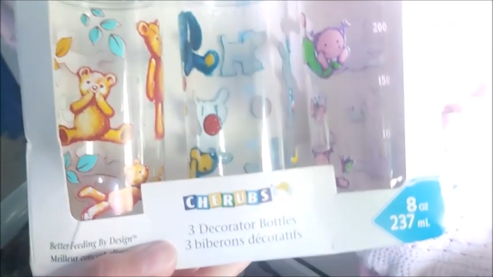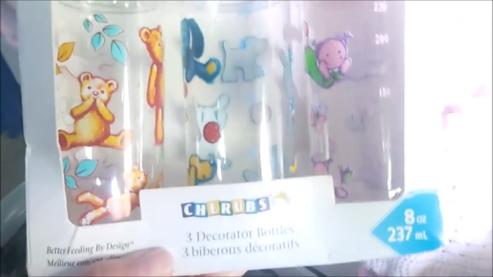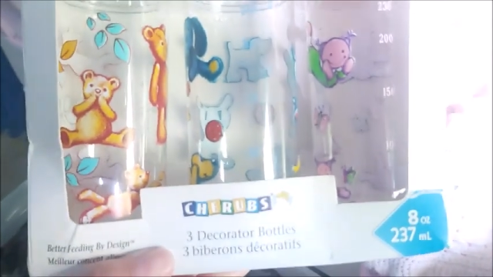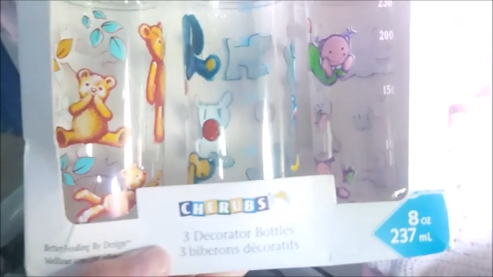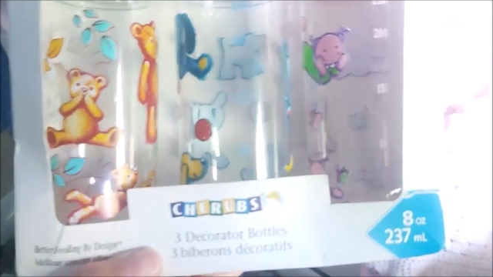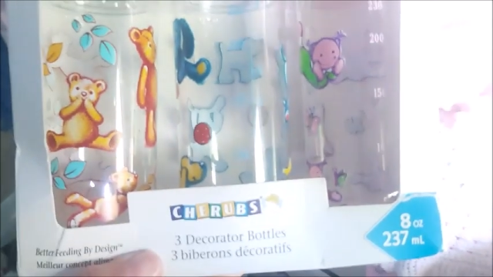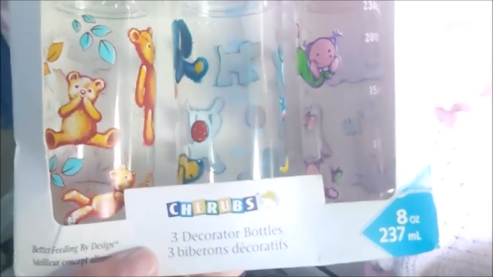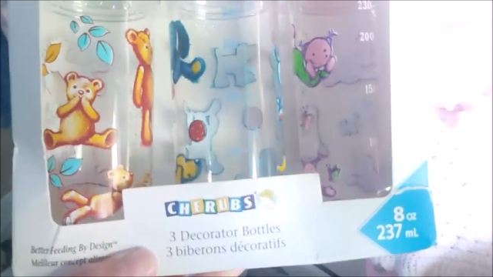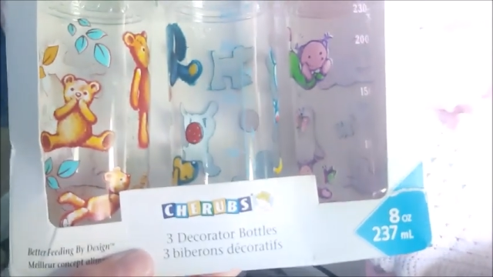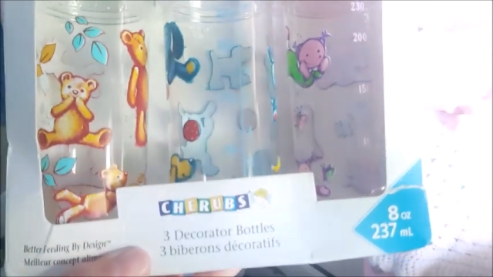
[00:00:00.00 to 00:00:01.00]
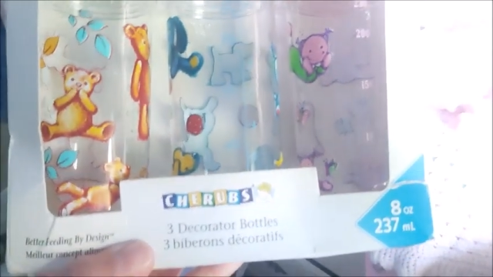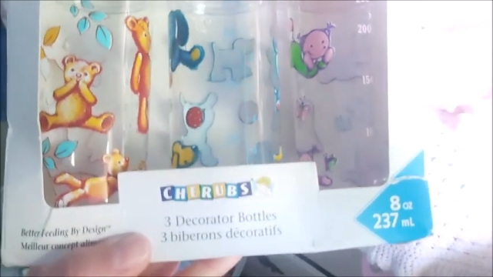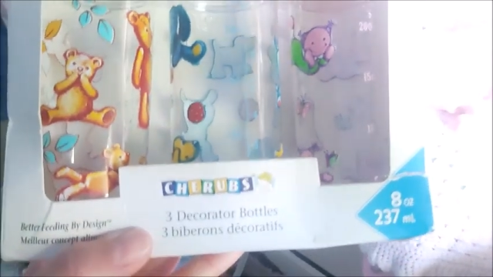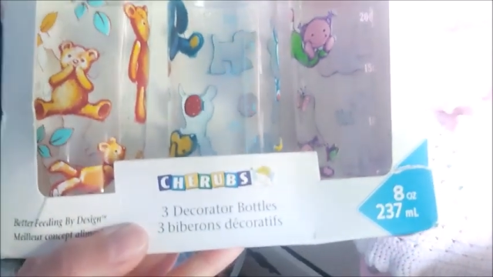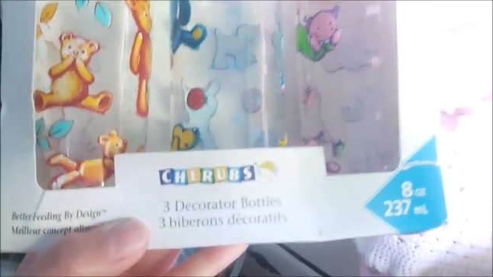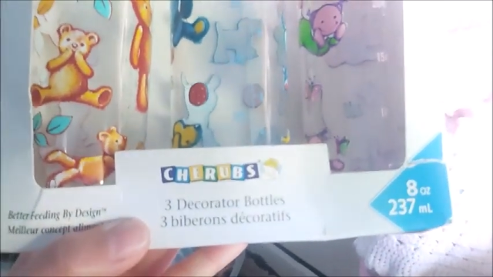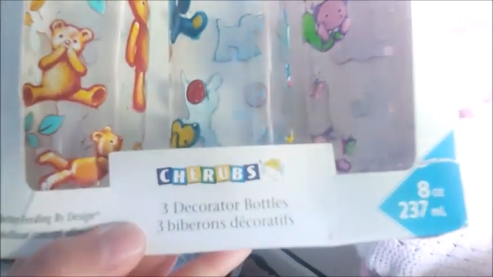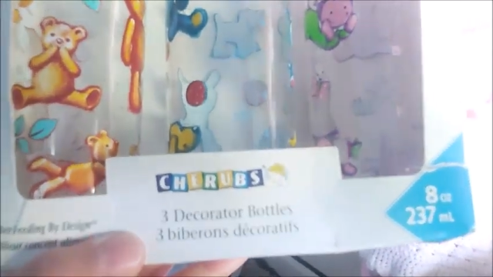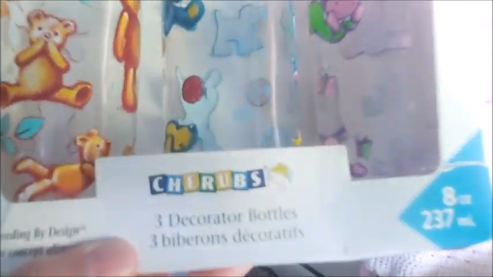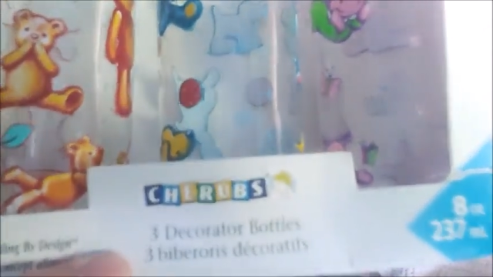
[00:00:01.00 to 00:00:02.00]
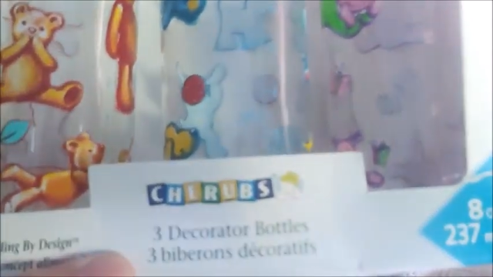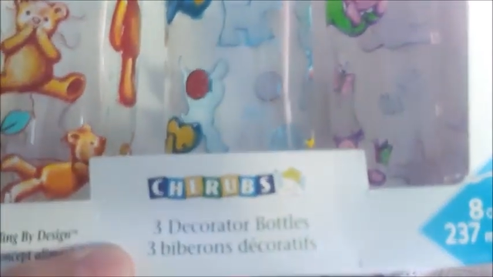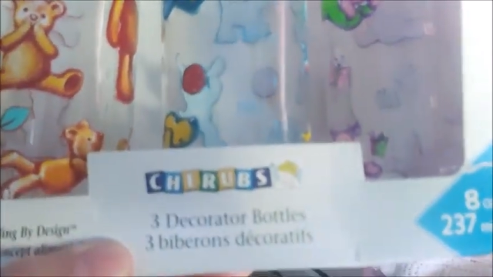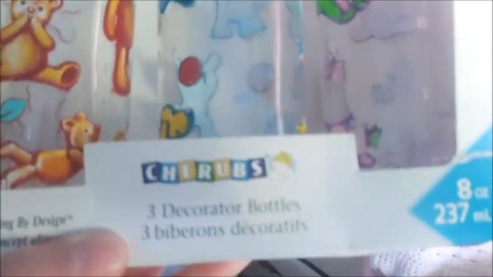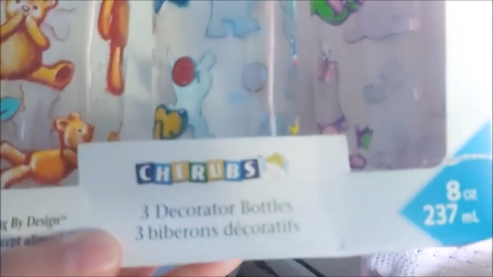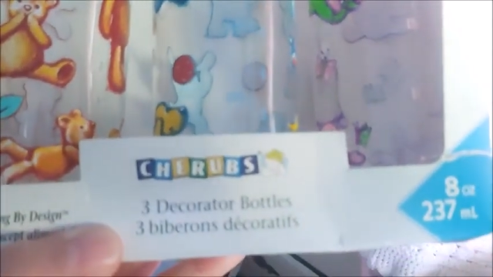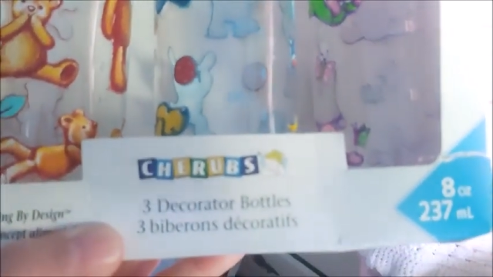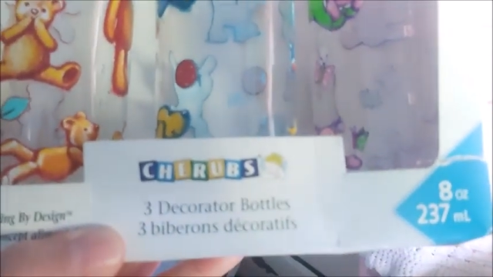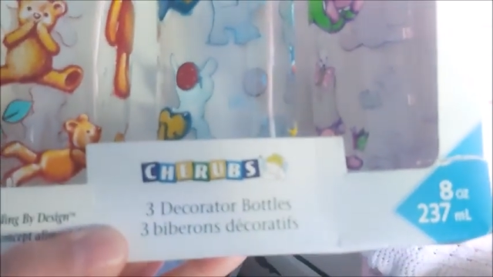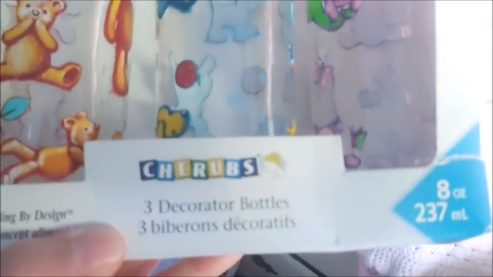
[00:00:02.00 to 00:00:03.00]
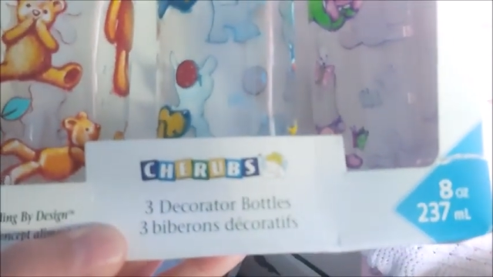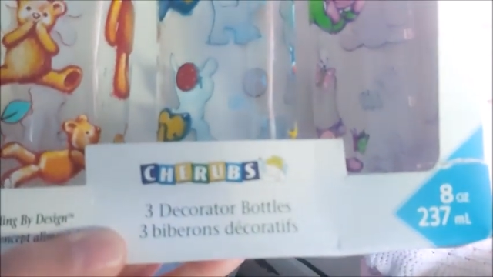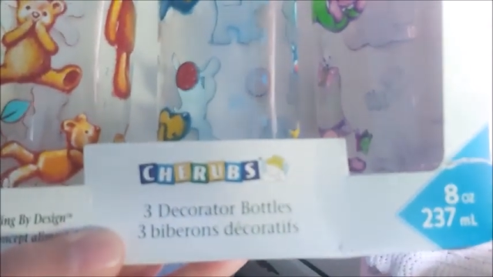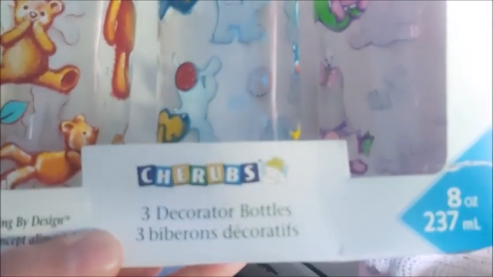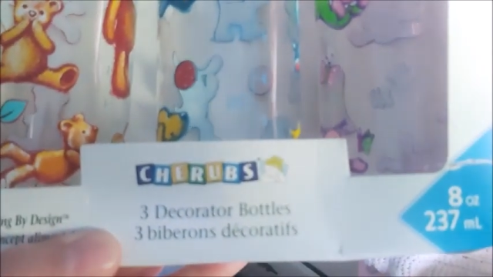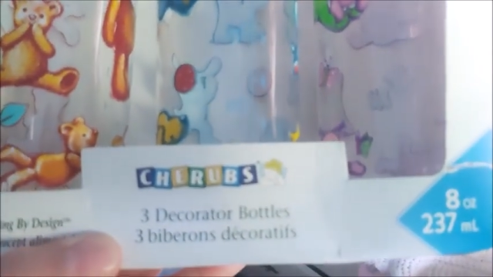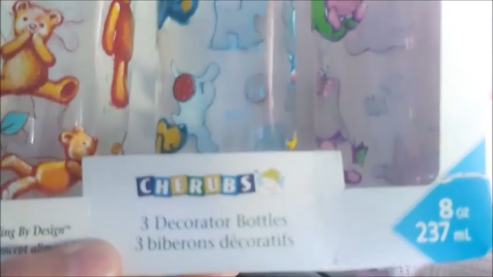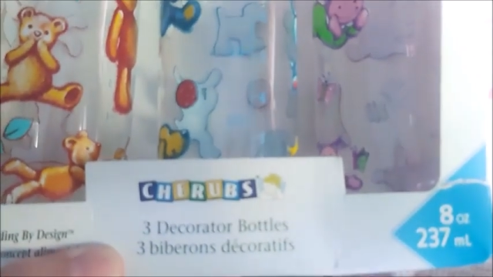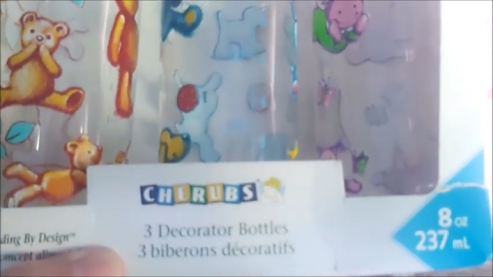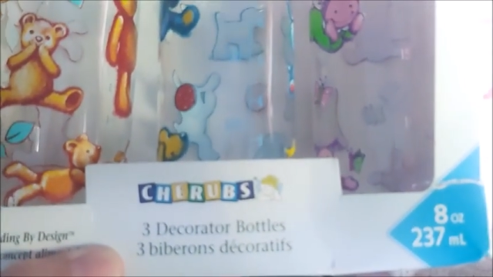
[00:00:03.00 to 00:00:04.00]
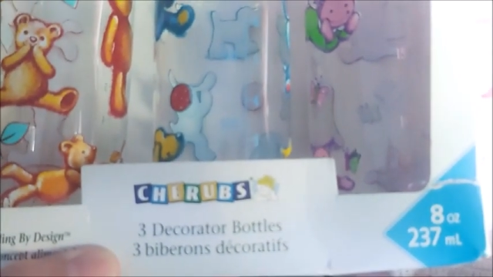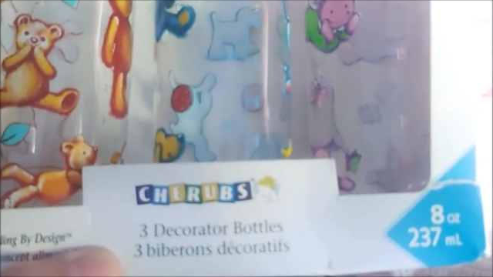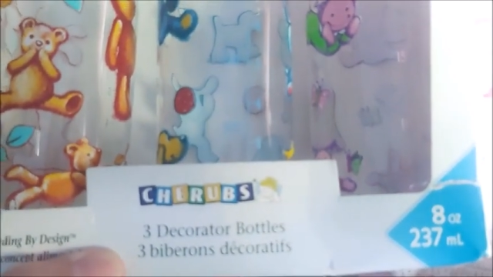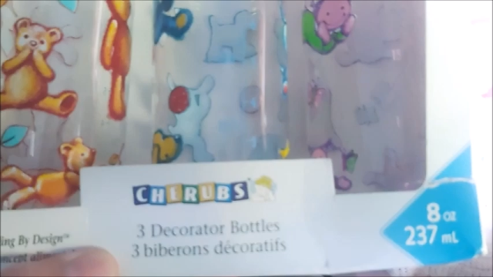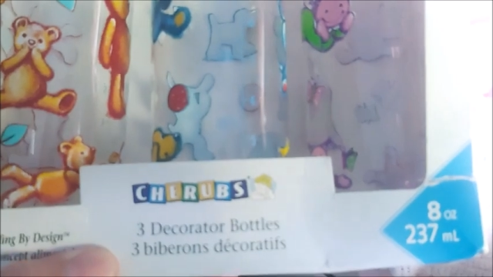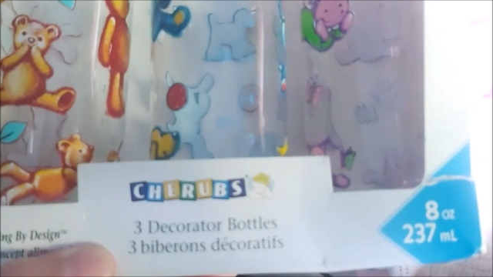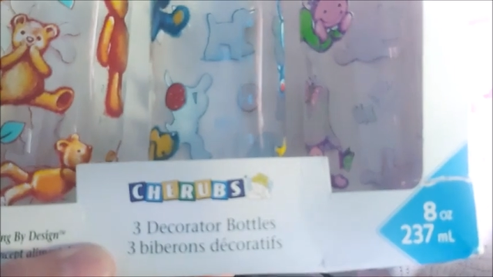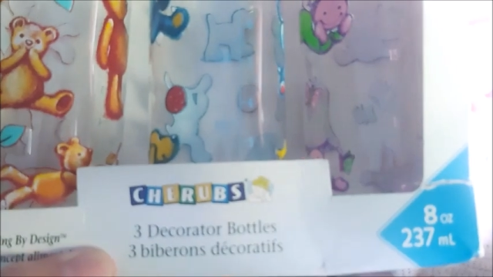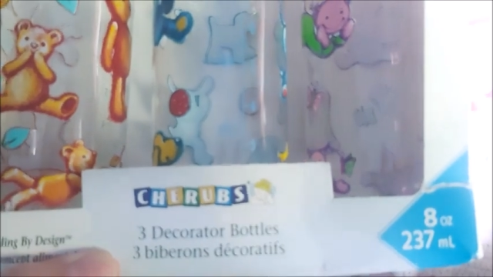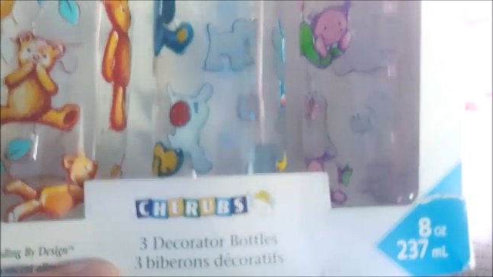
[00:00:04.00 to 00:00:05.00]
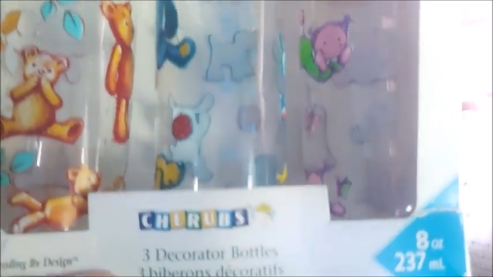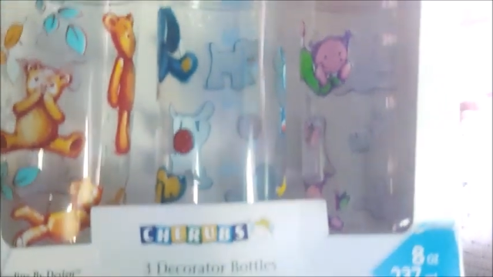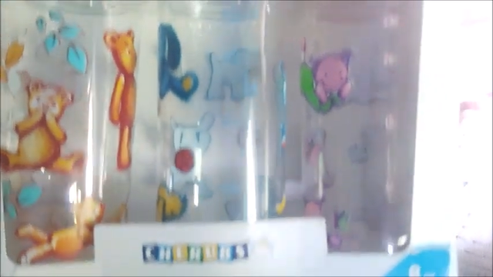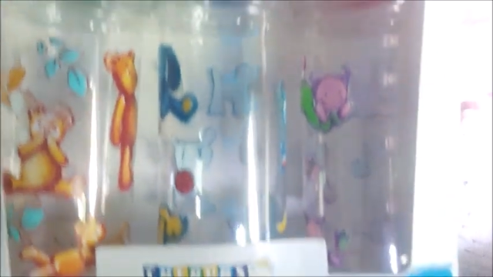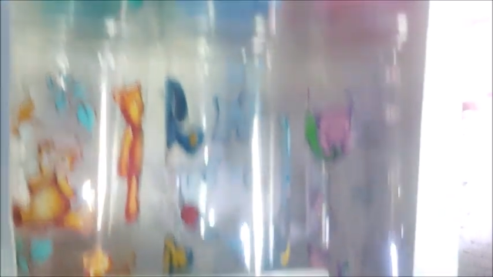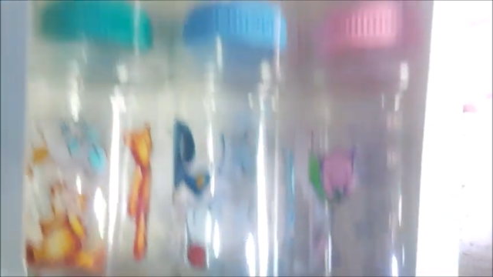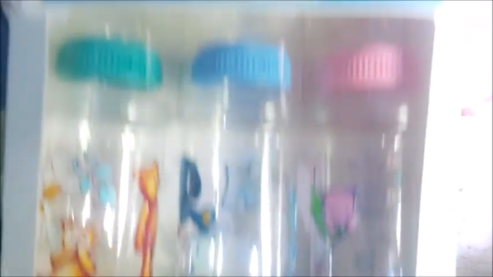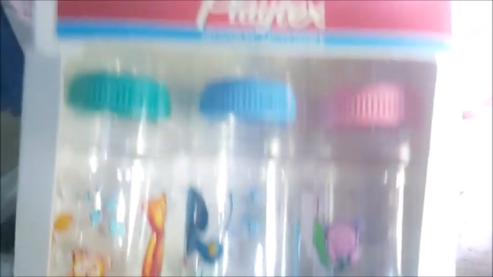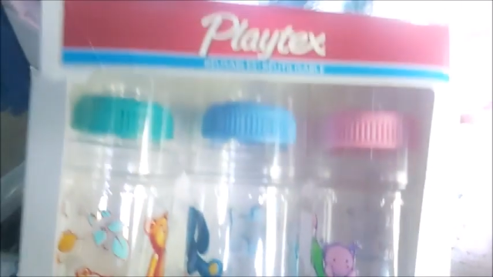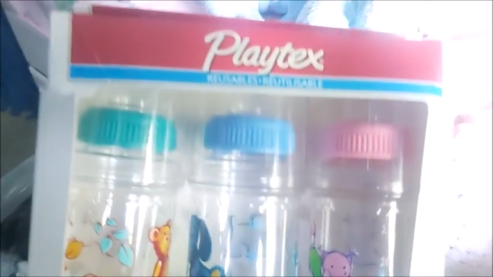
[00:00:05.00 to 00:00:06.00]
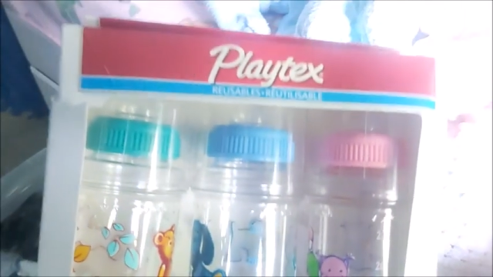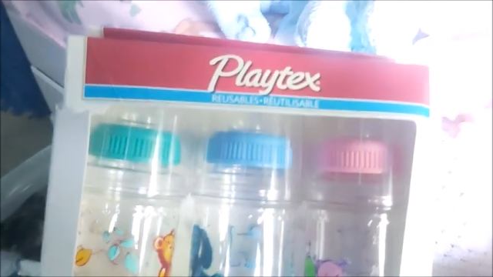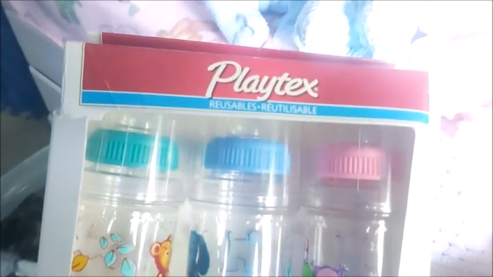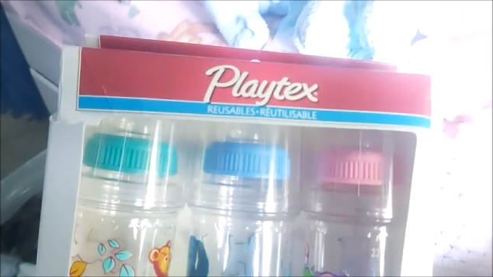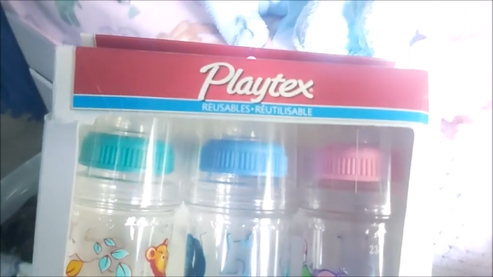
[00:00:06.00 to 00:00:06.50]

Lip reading: No face is visible, so there are no lips to read.